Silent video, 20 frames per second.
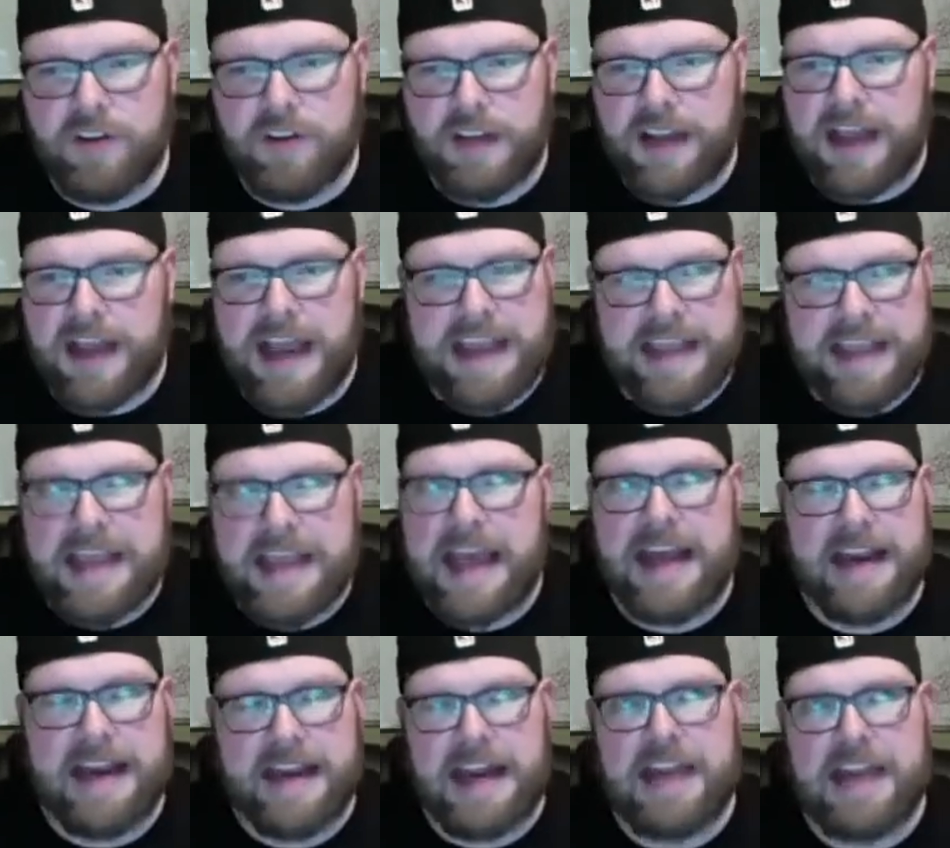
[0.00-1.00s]
Like I get
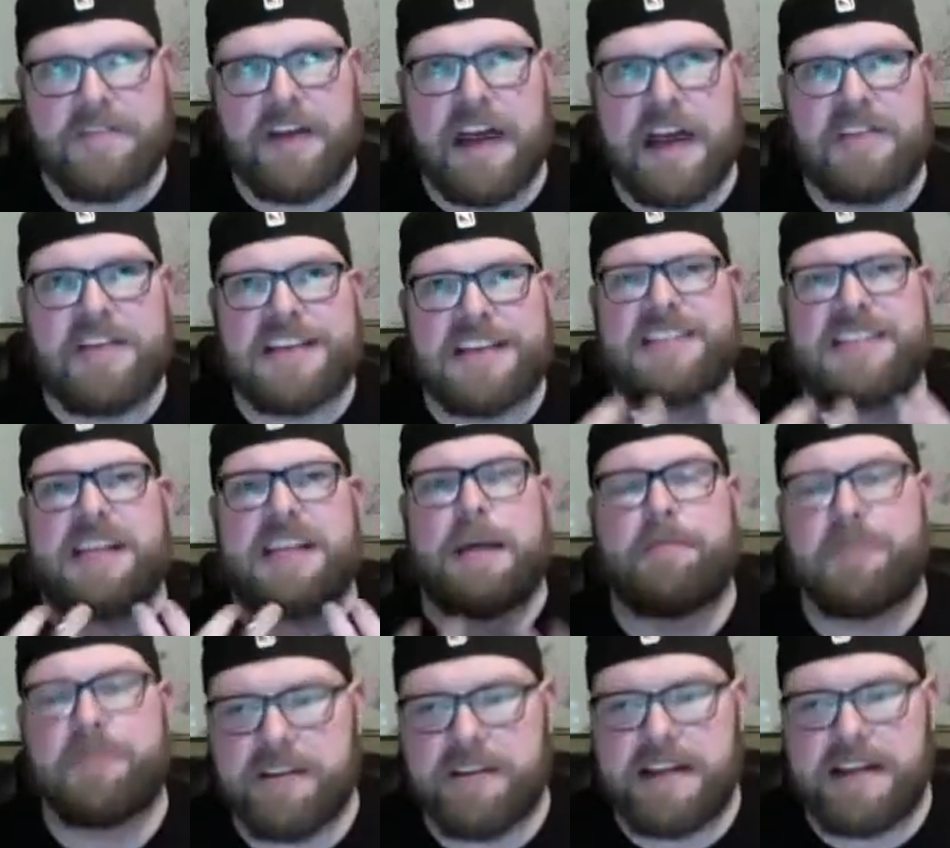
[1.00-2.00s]
it. I've
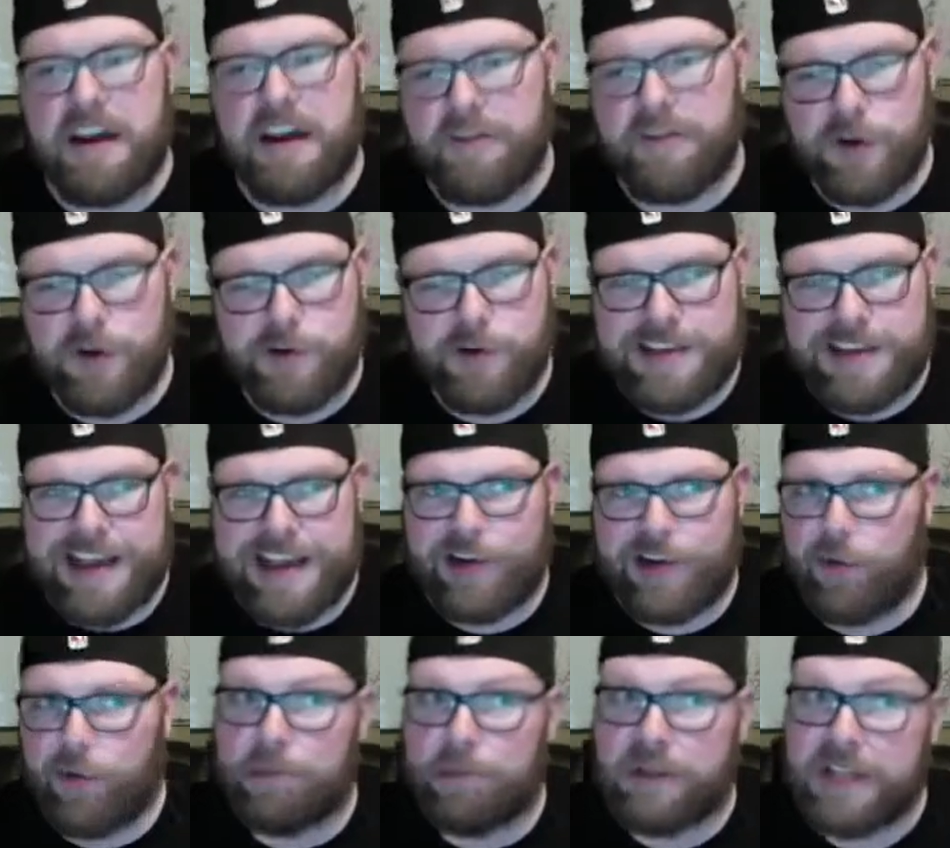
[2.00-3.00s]
accepted downvotes. I
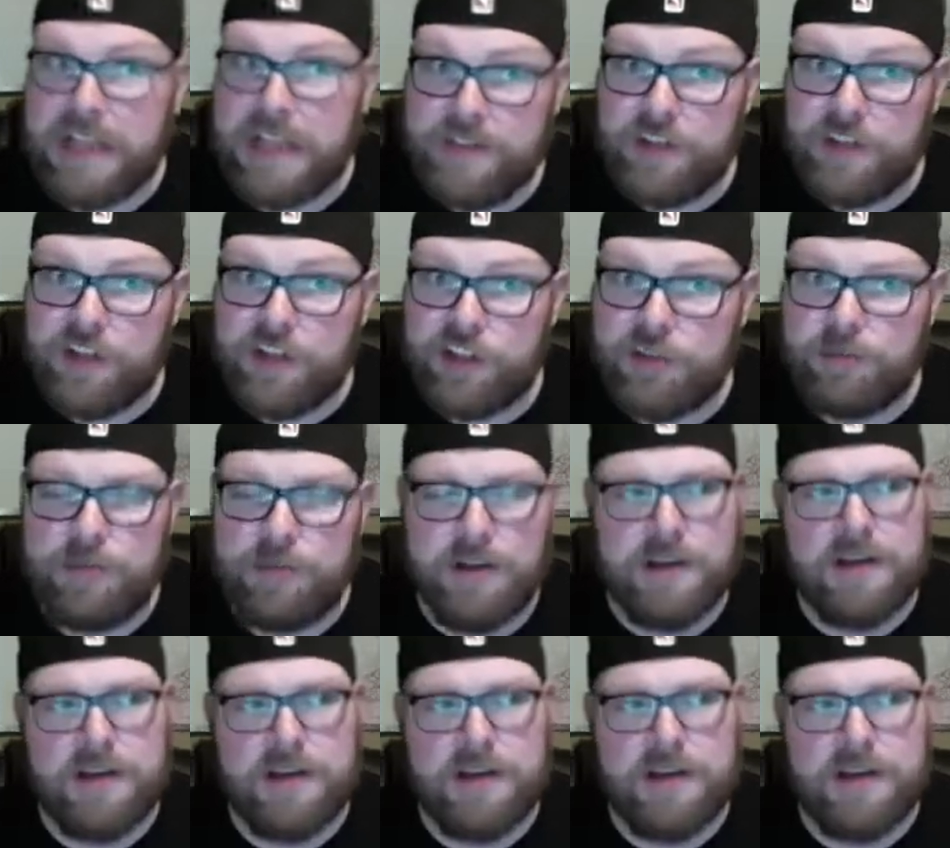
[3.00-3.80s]
don't believe in them.